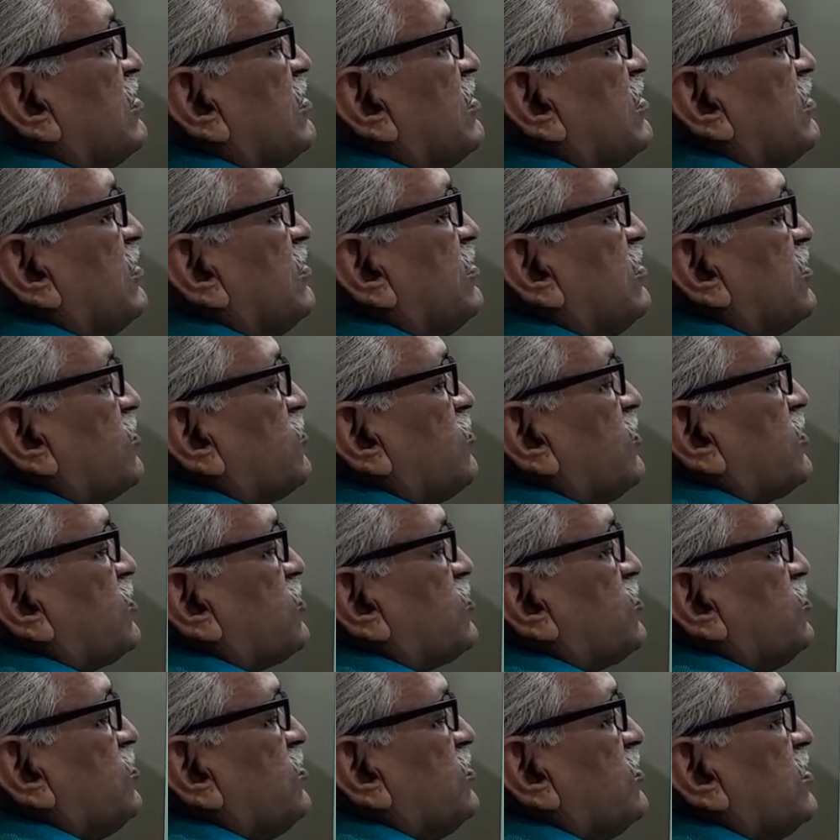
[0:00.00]
is equals
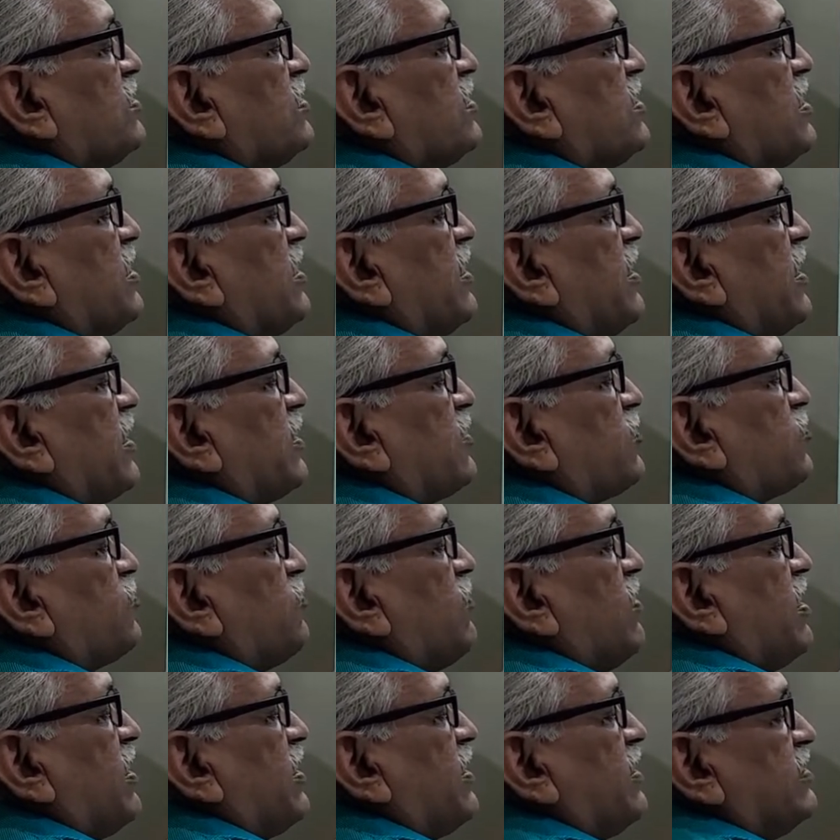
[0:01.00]
to
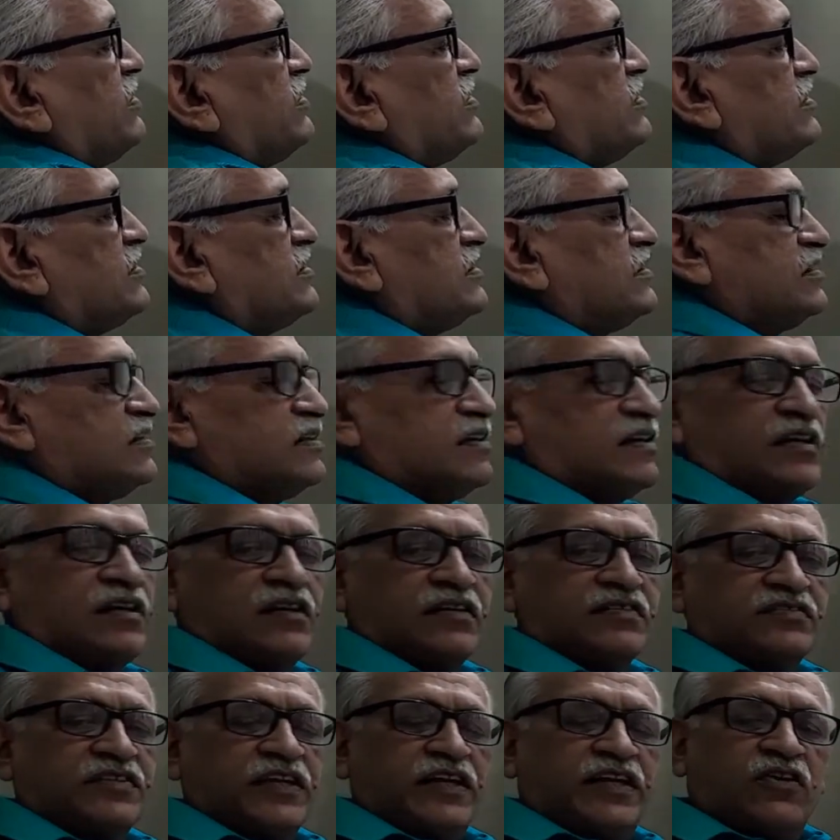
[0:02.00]
xy,
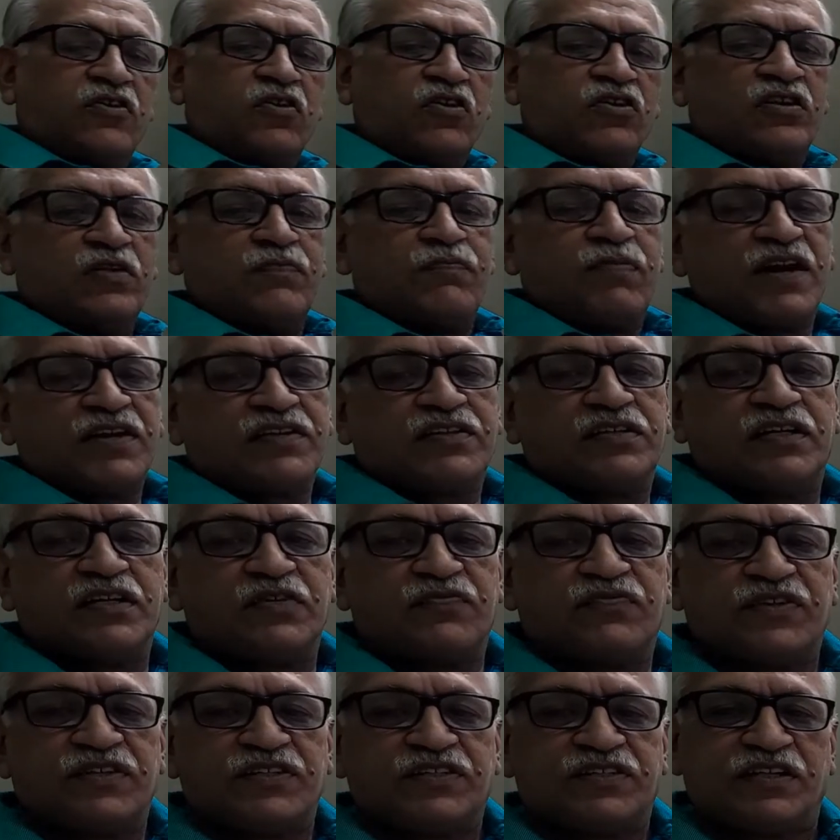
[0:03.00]
second order partial
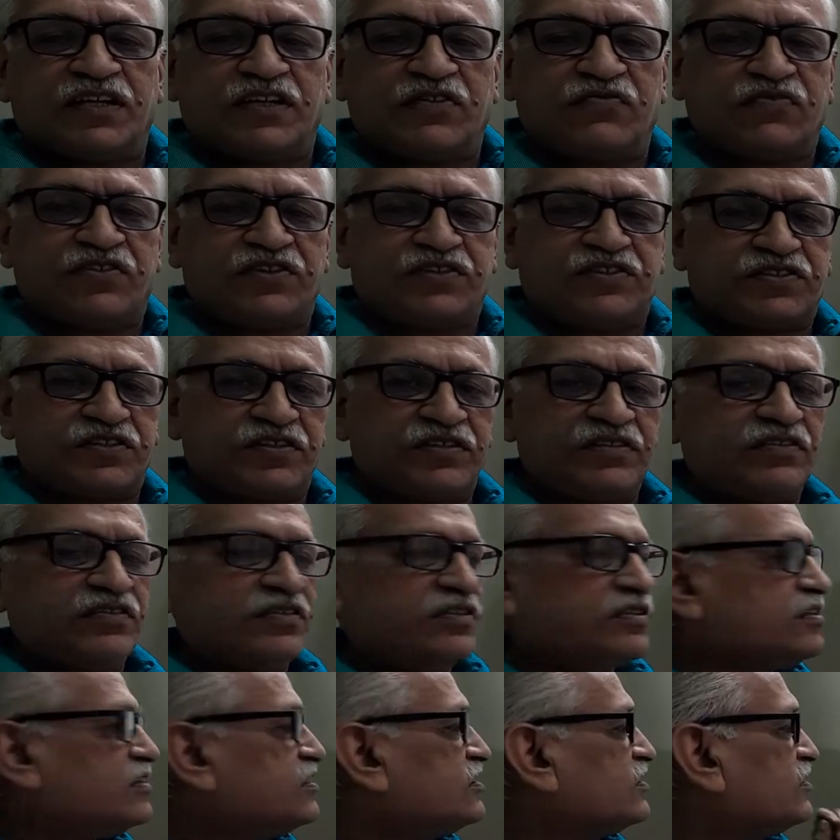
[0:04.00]
differential equation
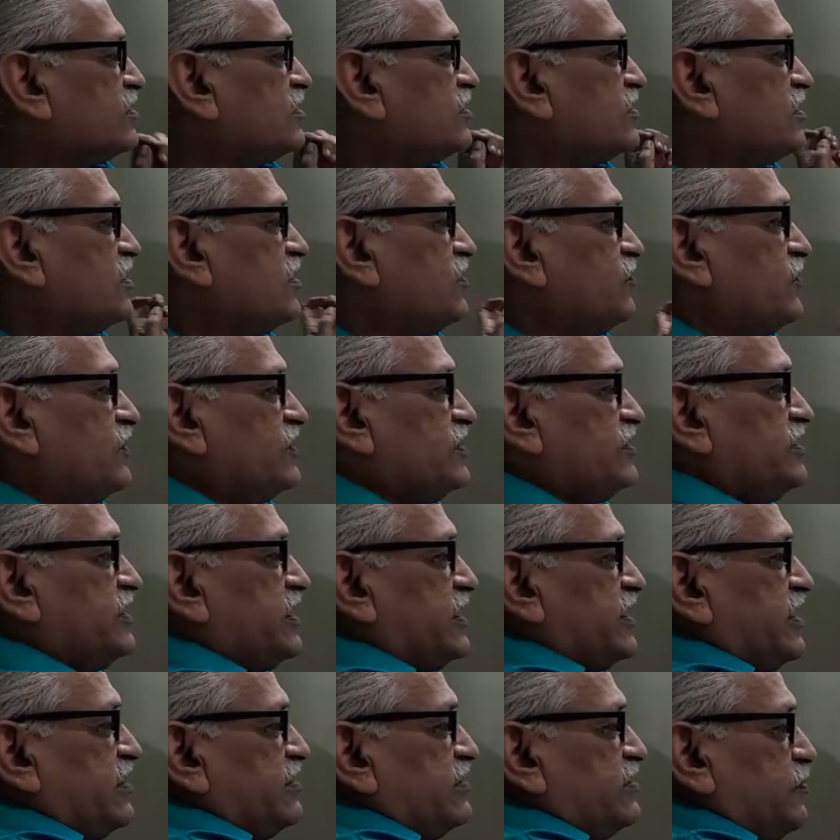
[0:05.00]
with z
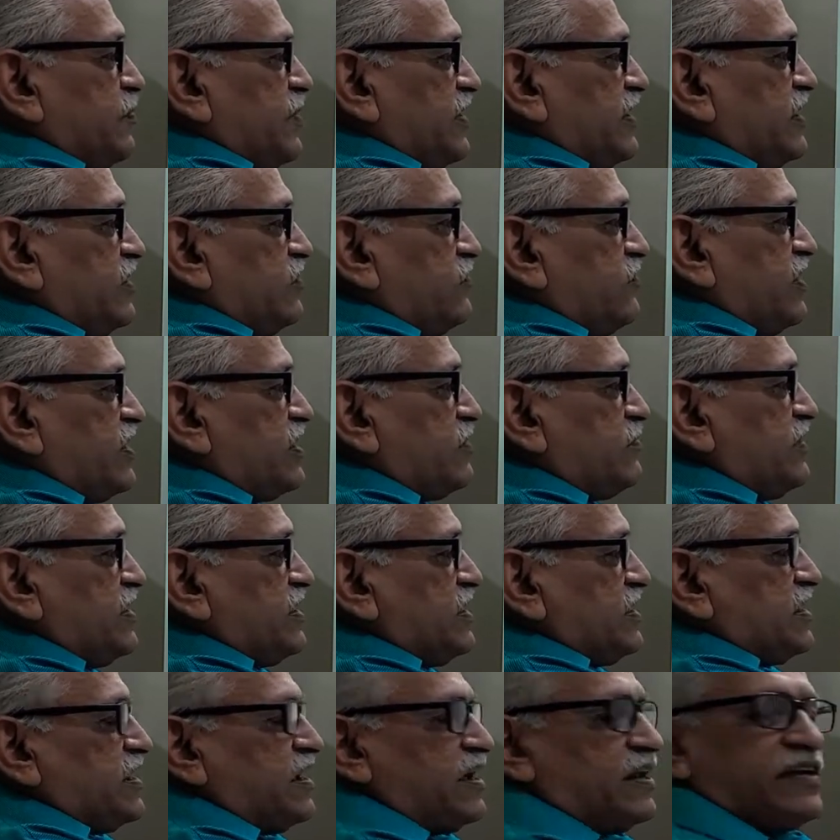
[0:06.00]
as dependent variable
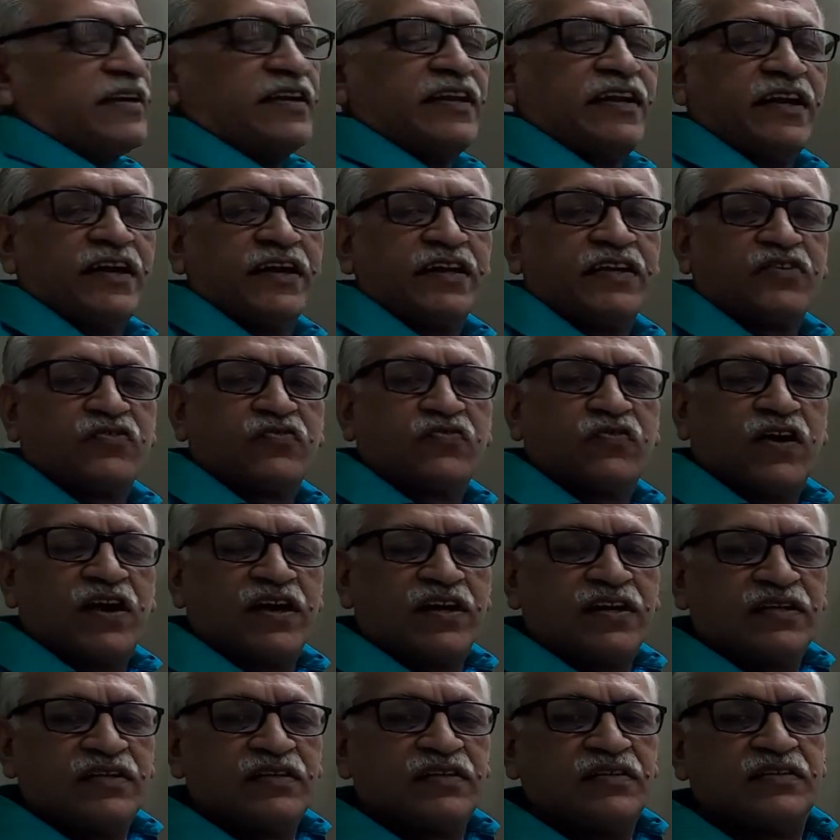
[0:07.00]
and
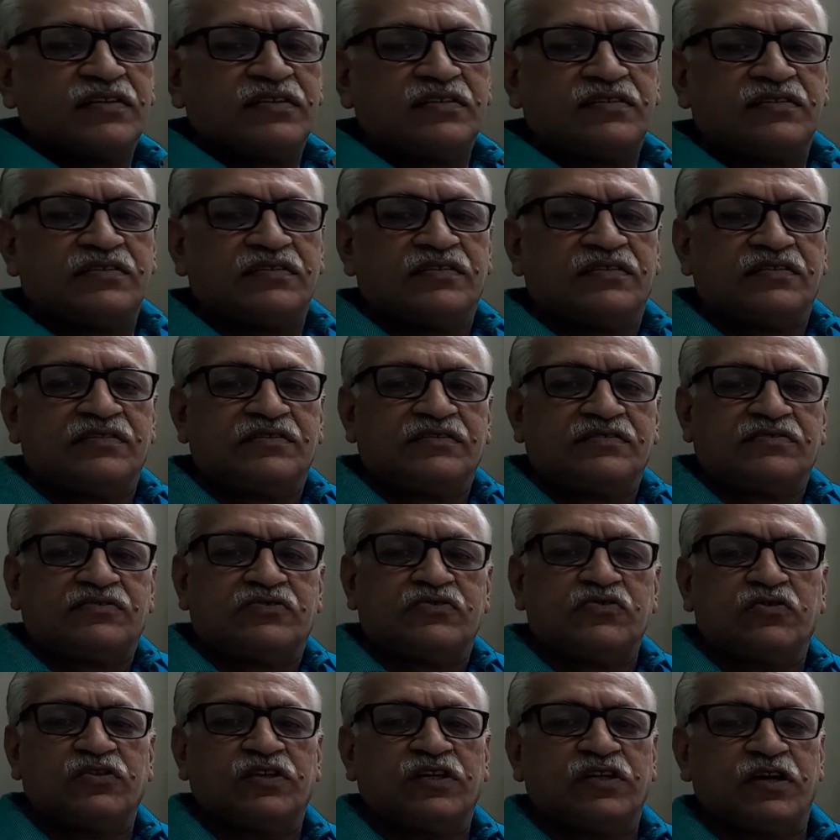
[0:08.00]
xy
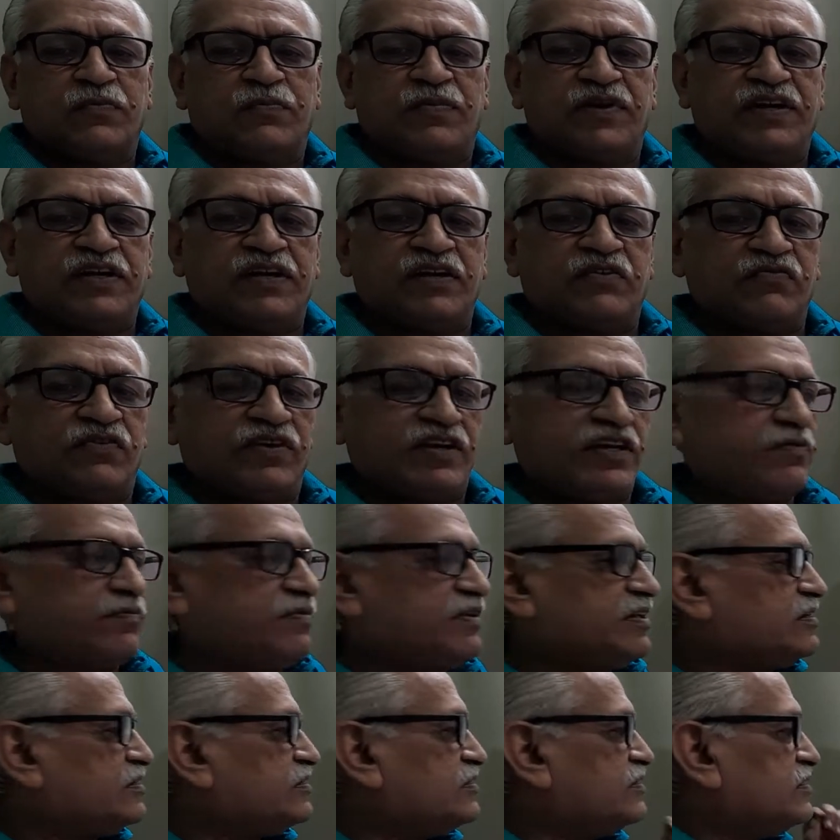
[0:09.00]
two independent
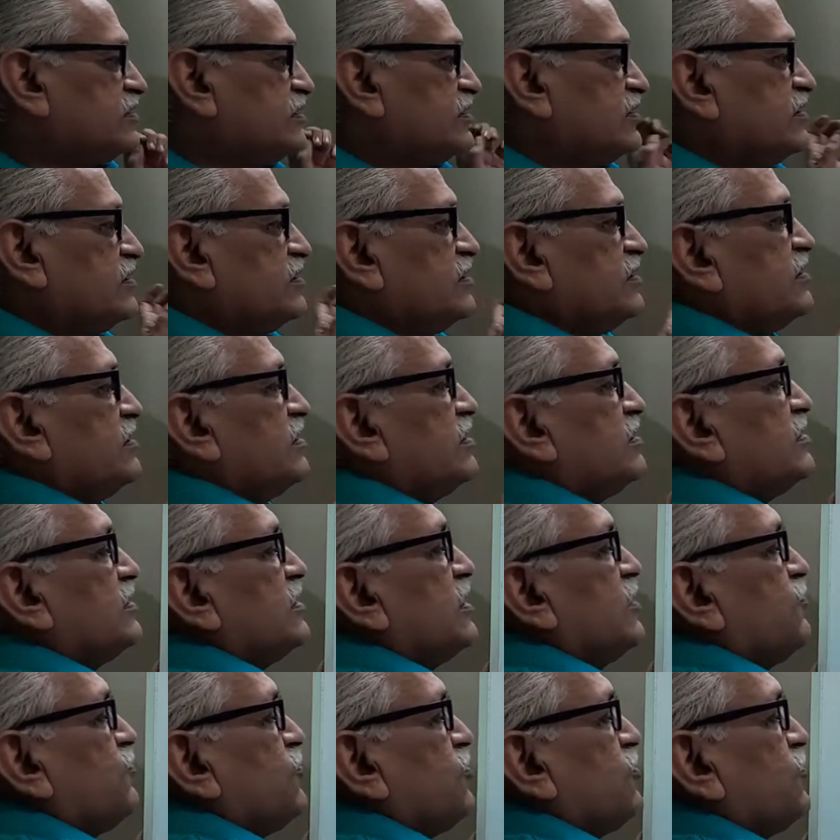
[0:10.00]
variable.
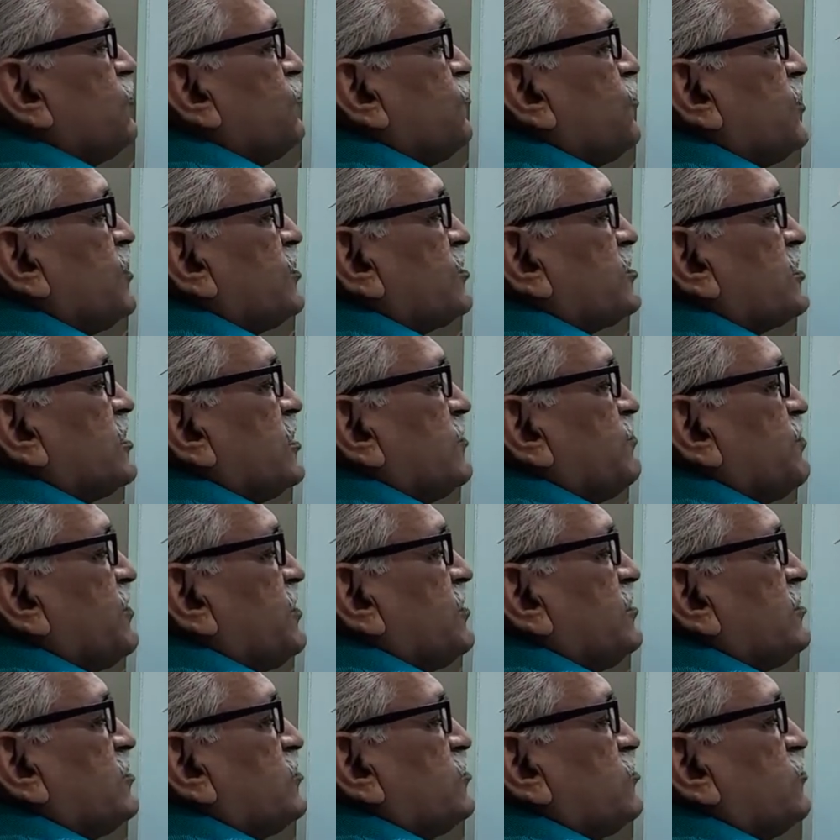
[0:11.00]
Therefore, first step
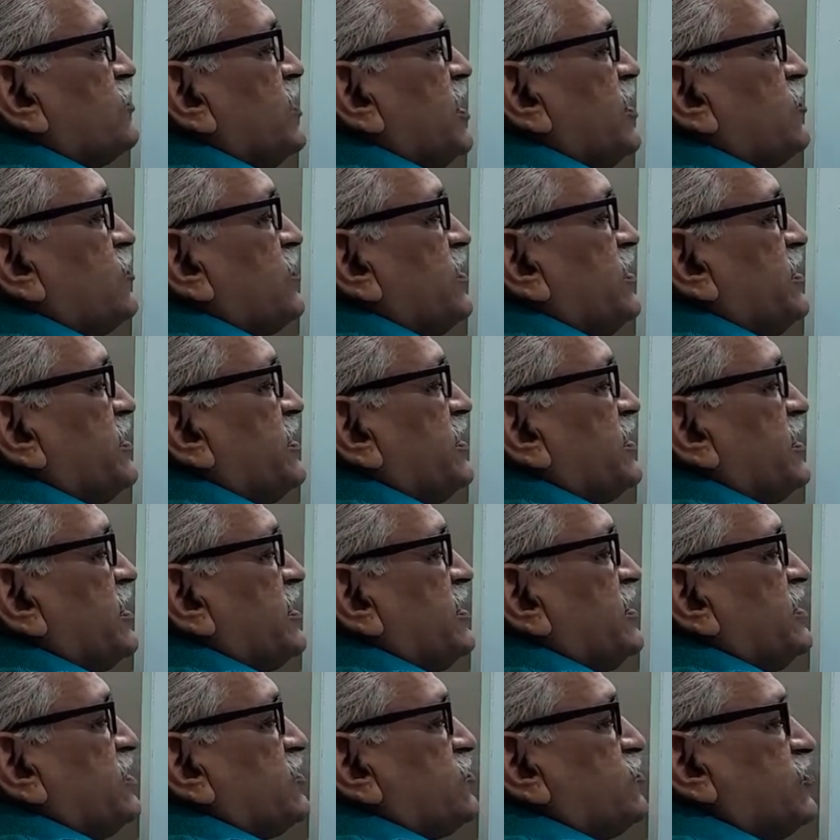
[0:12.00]
is we have to
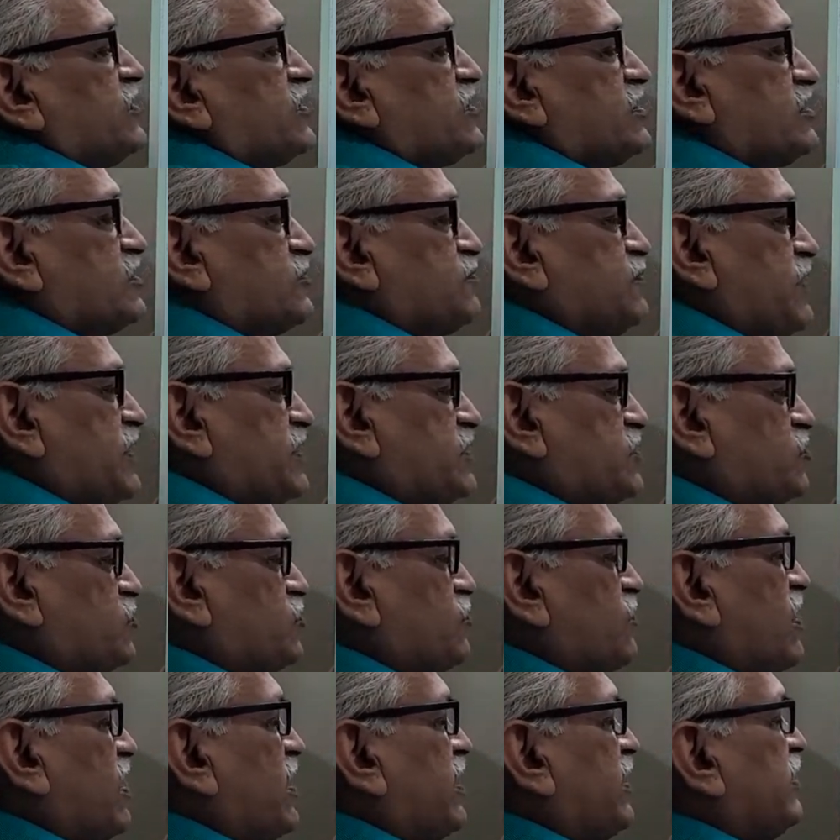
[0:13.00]
integrate this with respect to
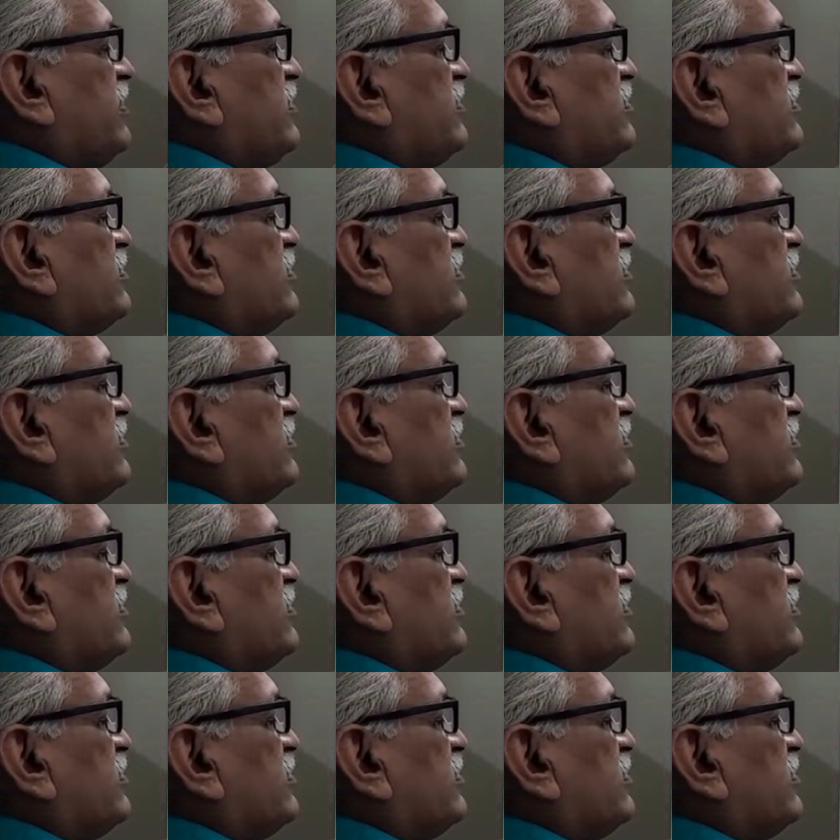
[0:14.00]
y.